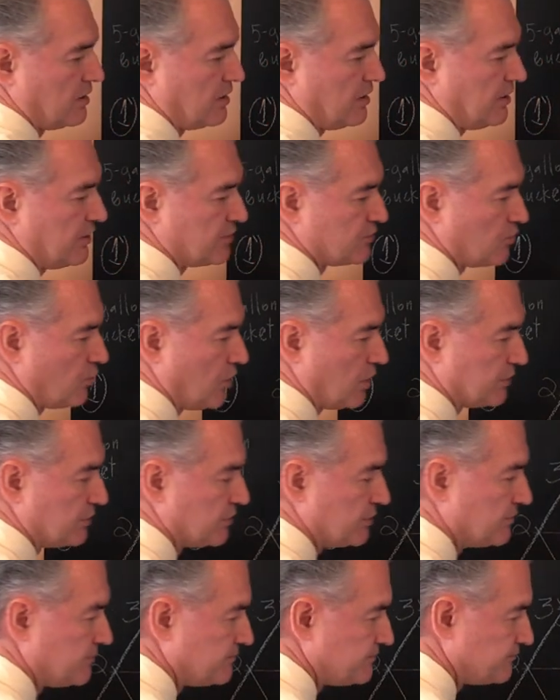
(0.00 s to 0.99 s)
is what?
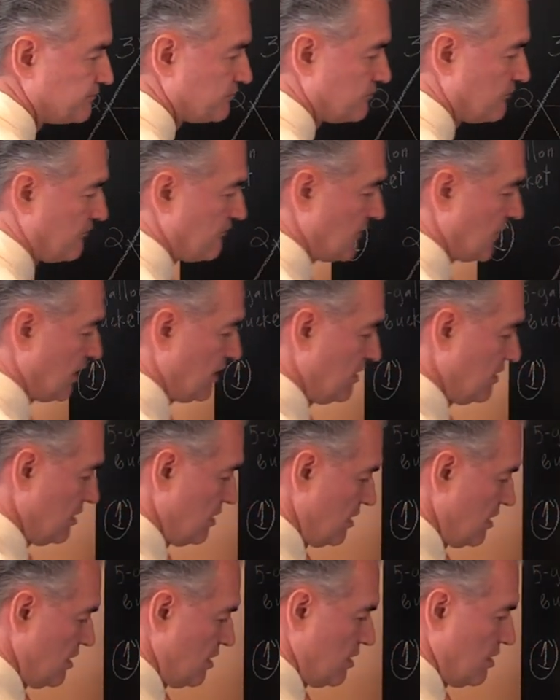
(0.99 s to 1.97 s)

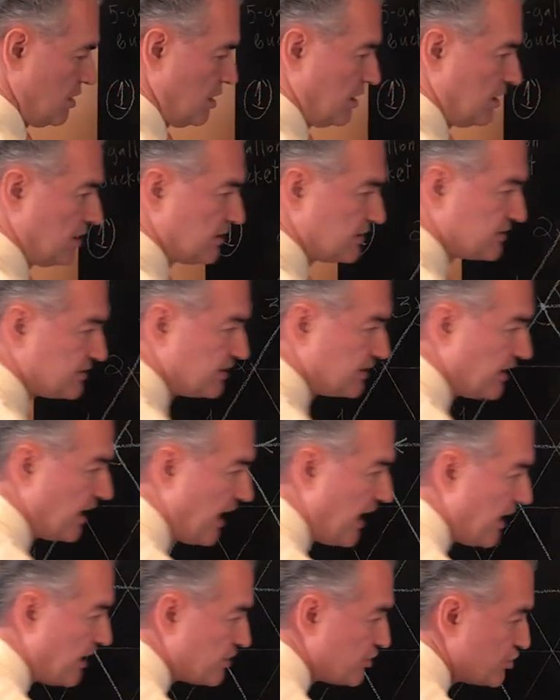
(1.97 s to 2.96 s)
Is the
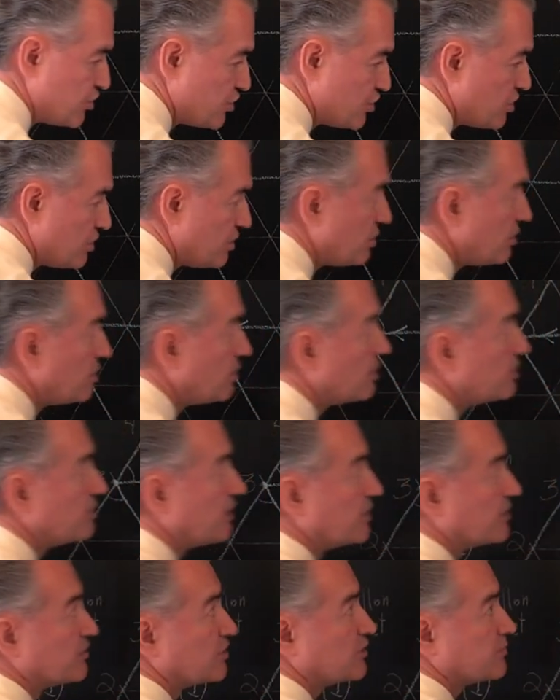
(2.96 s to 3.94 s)
edge, the
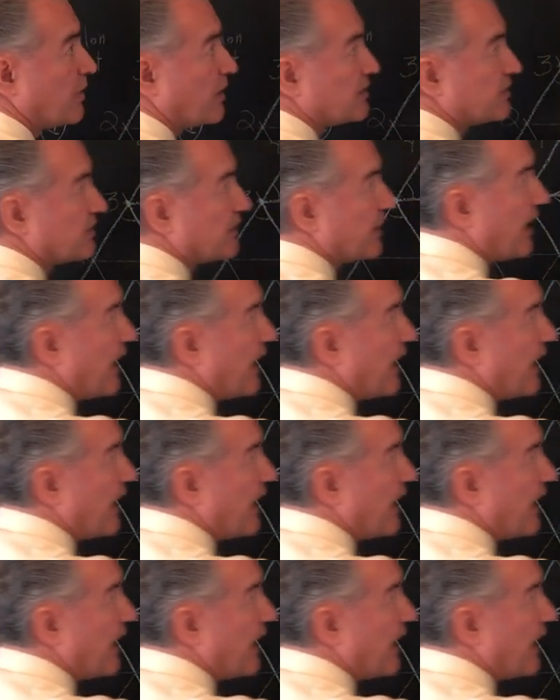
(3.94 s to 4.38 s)
corresponding